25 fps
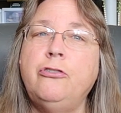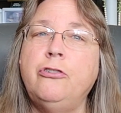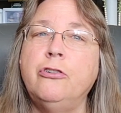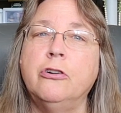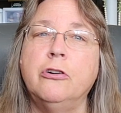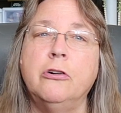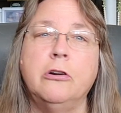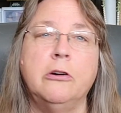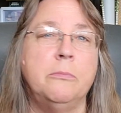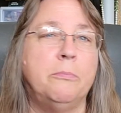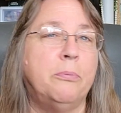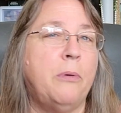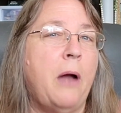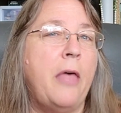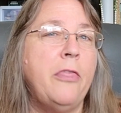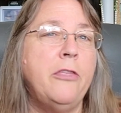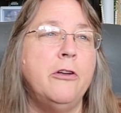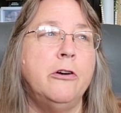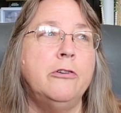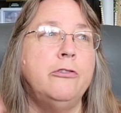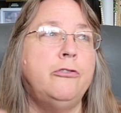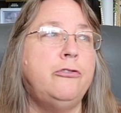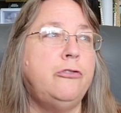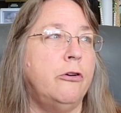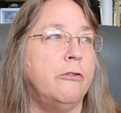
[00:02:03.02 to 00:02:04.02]
your
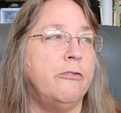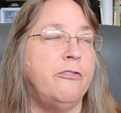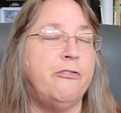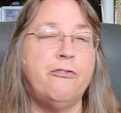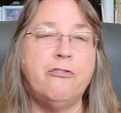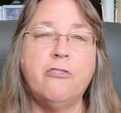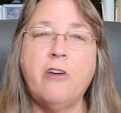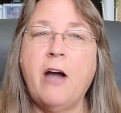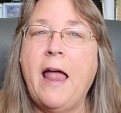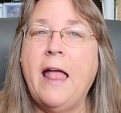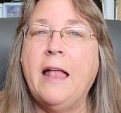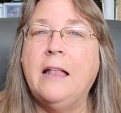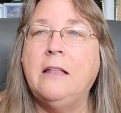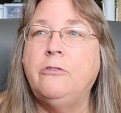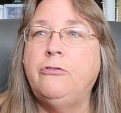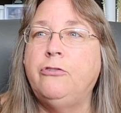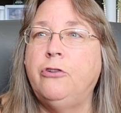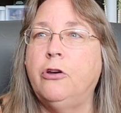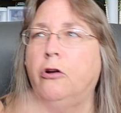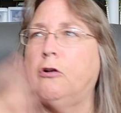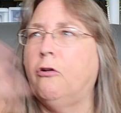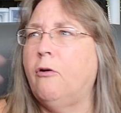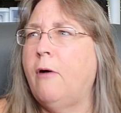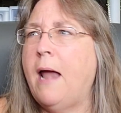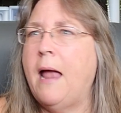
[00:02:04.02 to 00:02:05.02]
brothers, your friends,
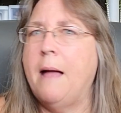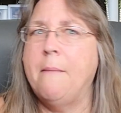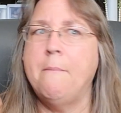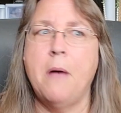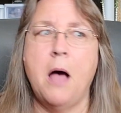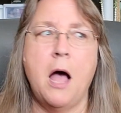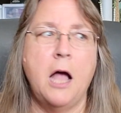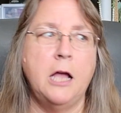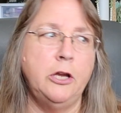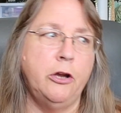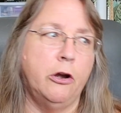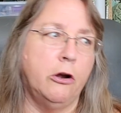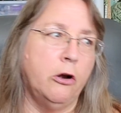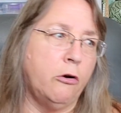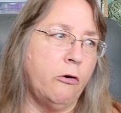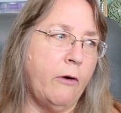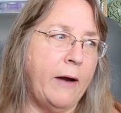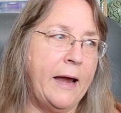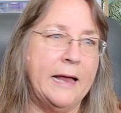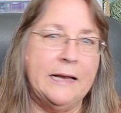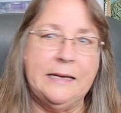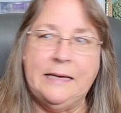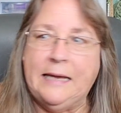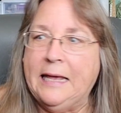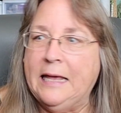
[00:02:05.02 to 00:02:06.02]
your grandma, your
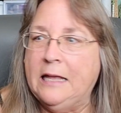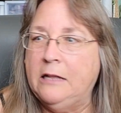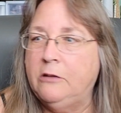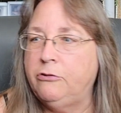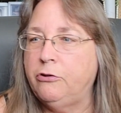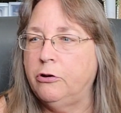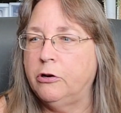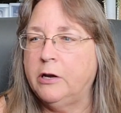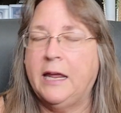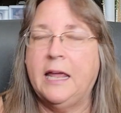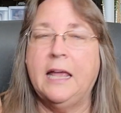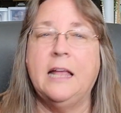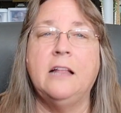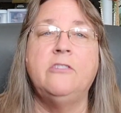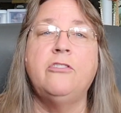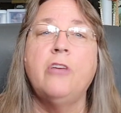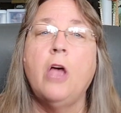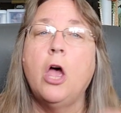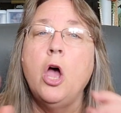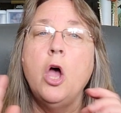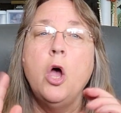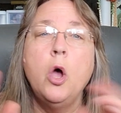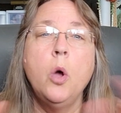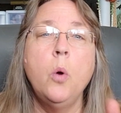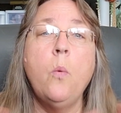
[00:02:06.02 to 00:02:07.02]
grandkids, your kids,
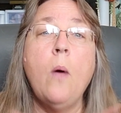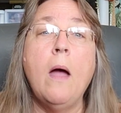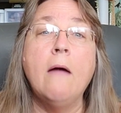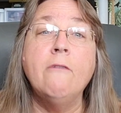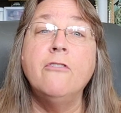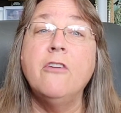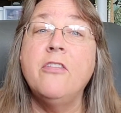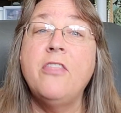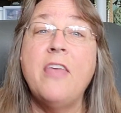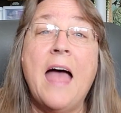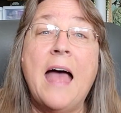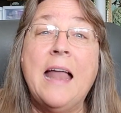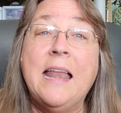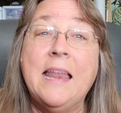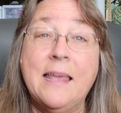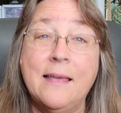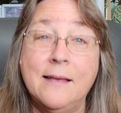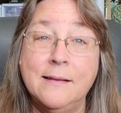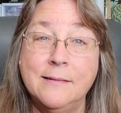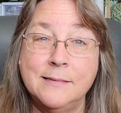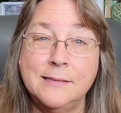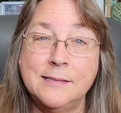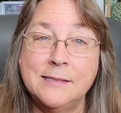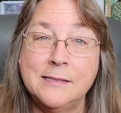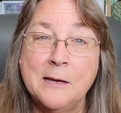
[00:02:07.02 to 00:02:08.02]
whoever that
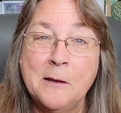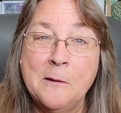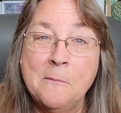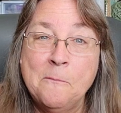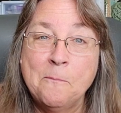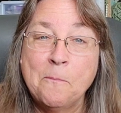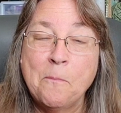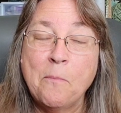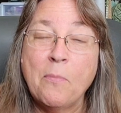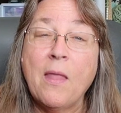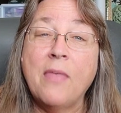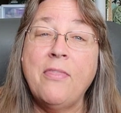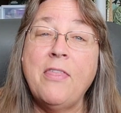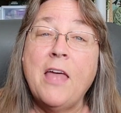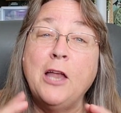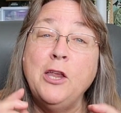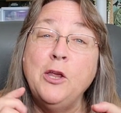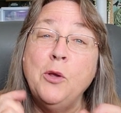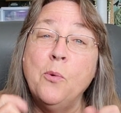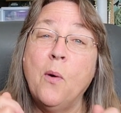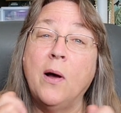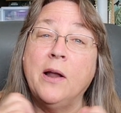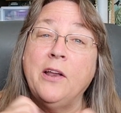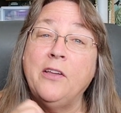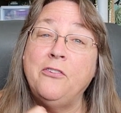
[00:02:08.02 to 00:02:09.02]
is that
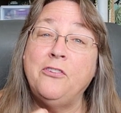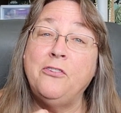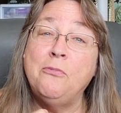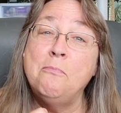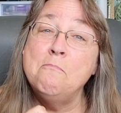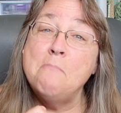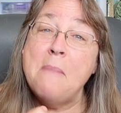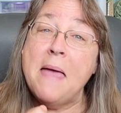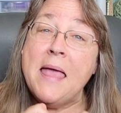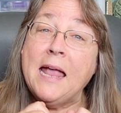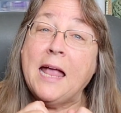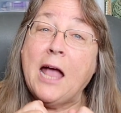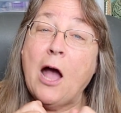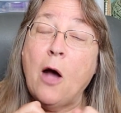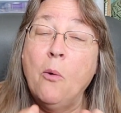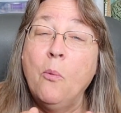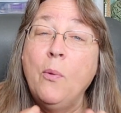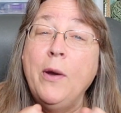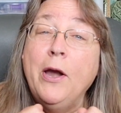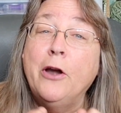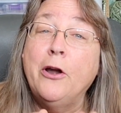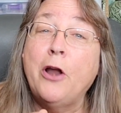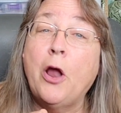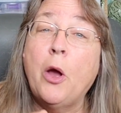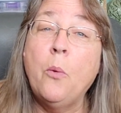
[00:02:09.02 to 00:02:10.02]
you want to make a
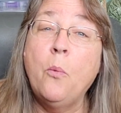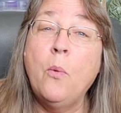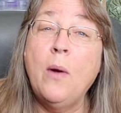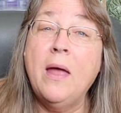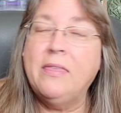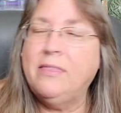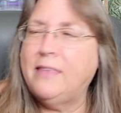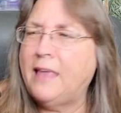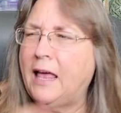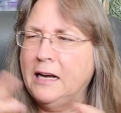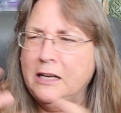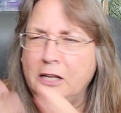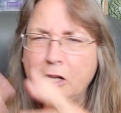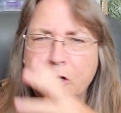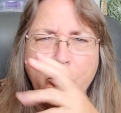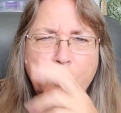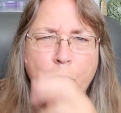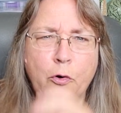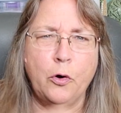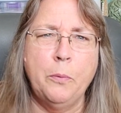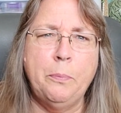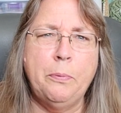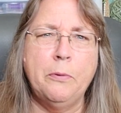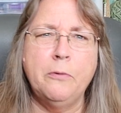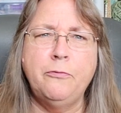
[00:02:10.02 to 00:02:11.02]
weirdo with. Get a little
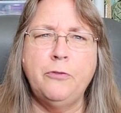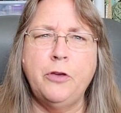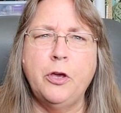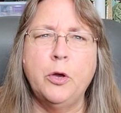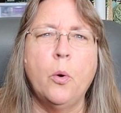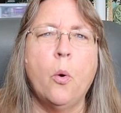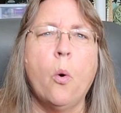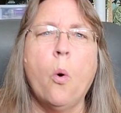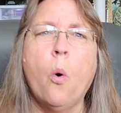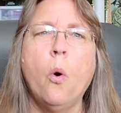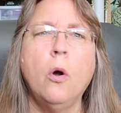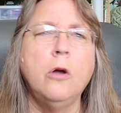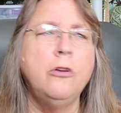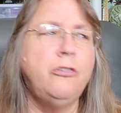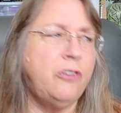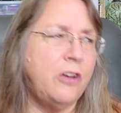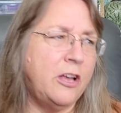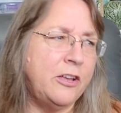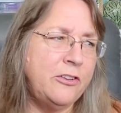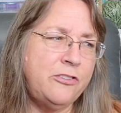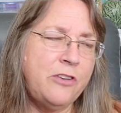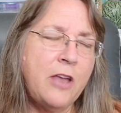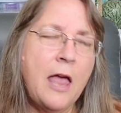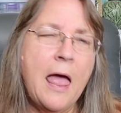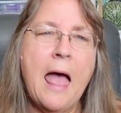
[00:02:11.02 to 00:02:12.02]
group of you, or
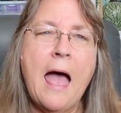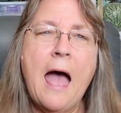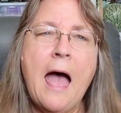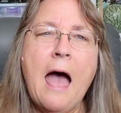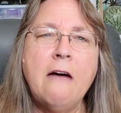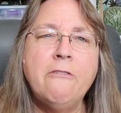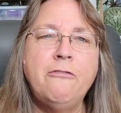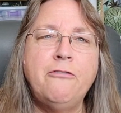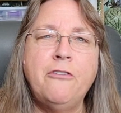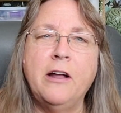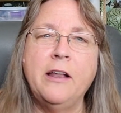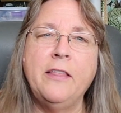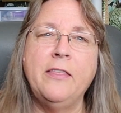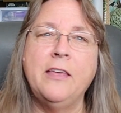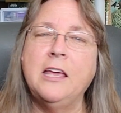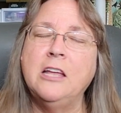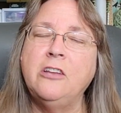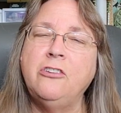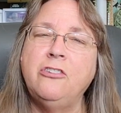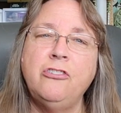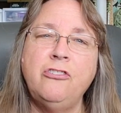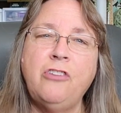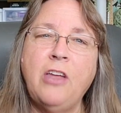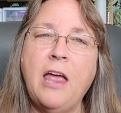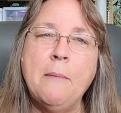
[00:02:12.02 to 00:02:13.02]
just have fun on the
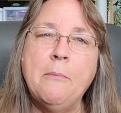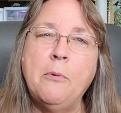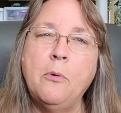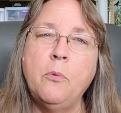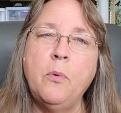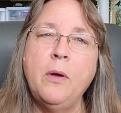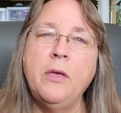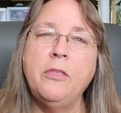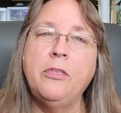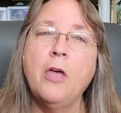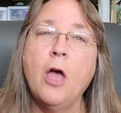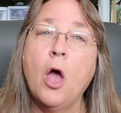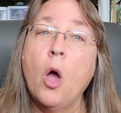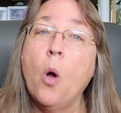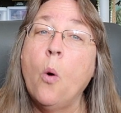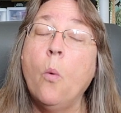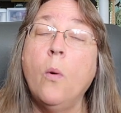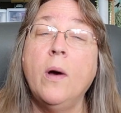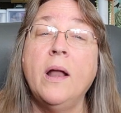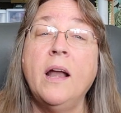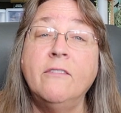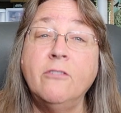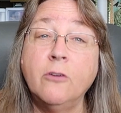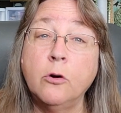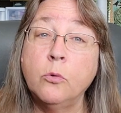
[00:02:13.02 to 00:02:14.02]
kitchen table with
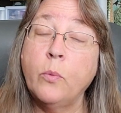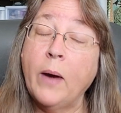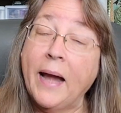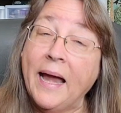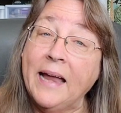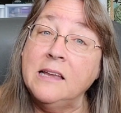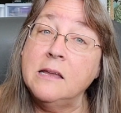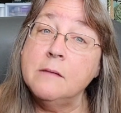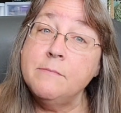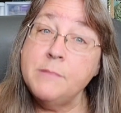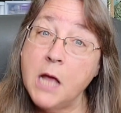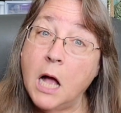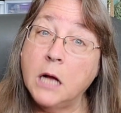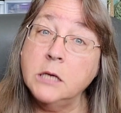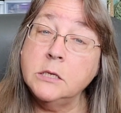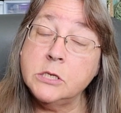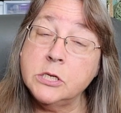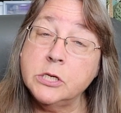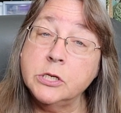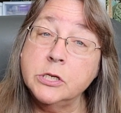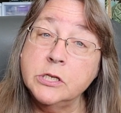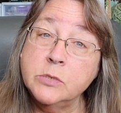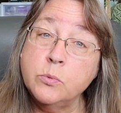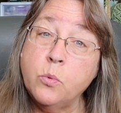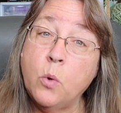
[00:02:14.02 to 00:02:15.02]
whatever random
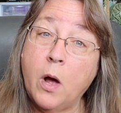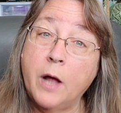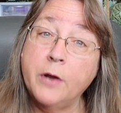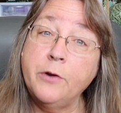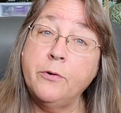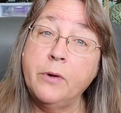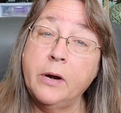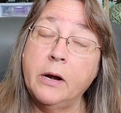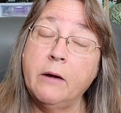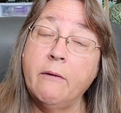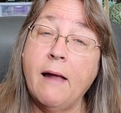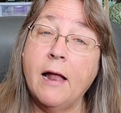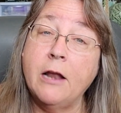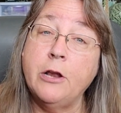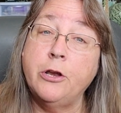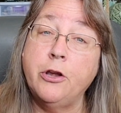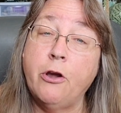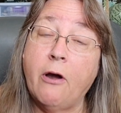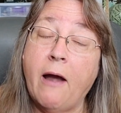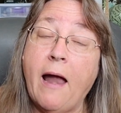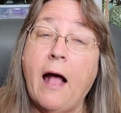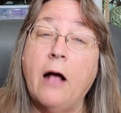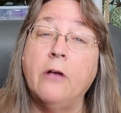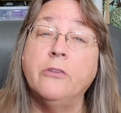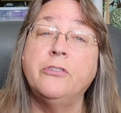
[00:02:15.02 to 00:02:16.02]
youngsters wandering around in
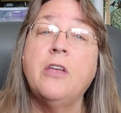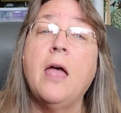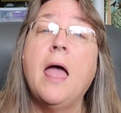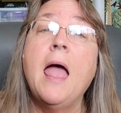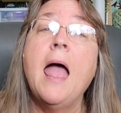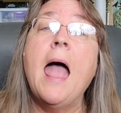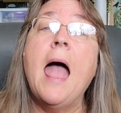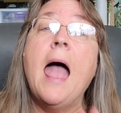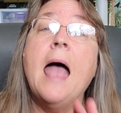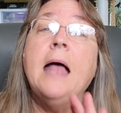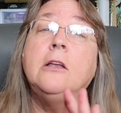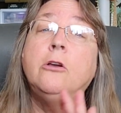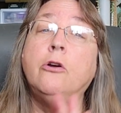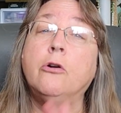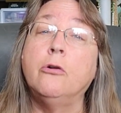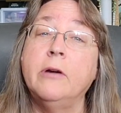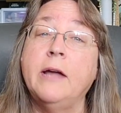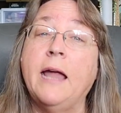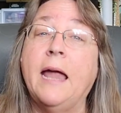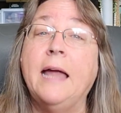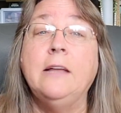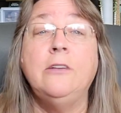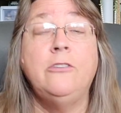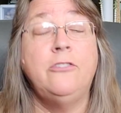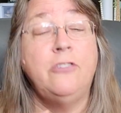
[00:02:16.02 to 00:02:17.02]
your house and
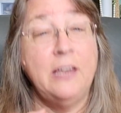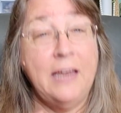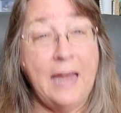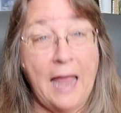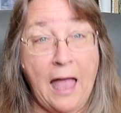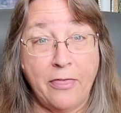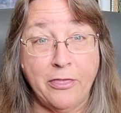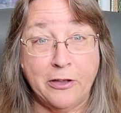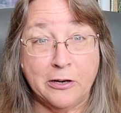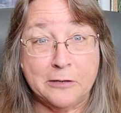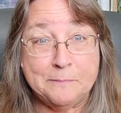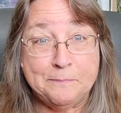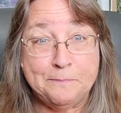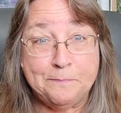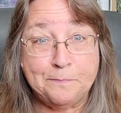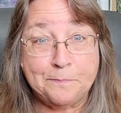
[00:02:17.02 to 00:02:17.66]
create together.